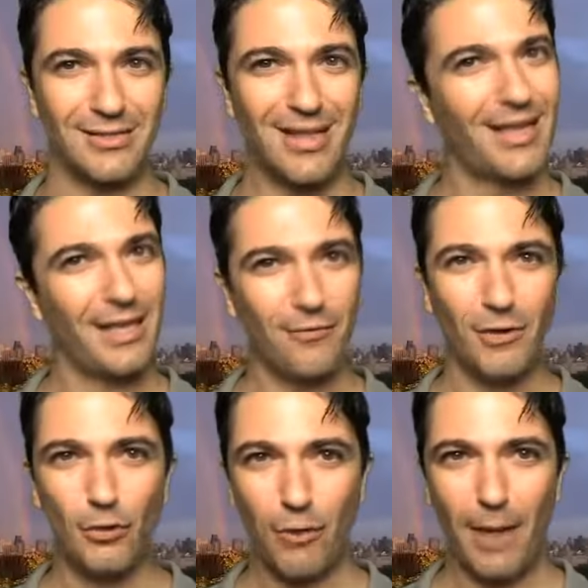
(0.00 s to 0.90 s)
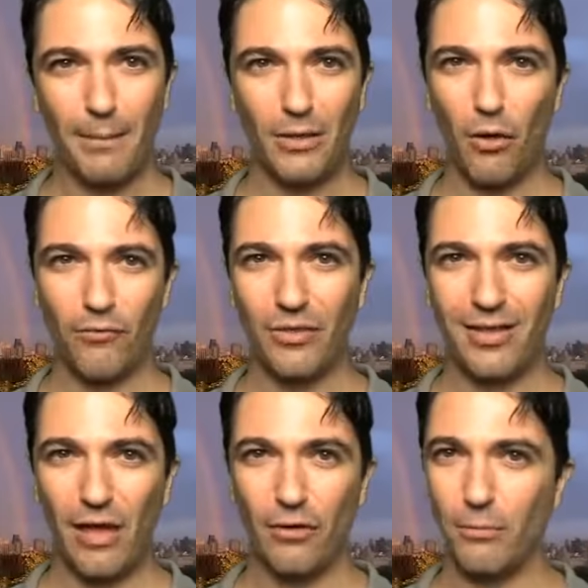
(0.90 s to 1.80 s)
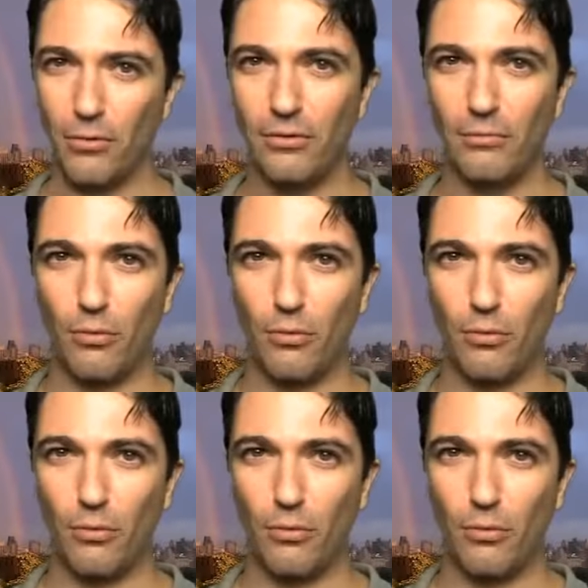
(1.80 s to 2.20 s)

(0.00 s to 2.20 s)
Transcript: and even crappy over-the-counter bulletin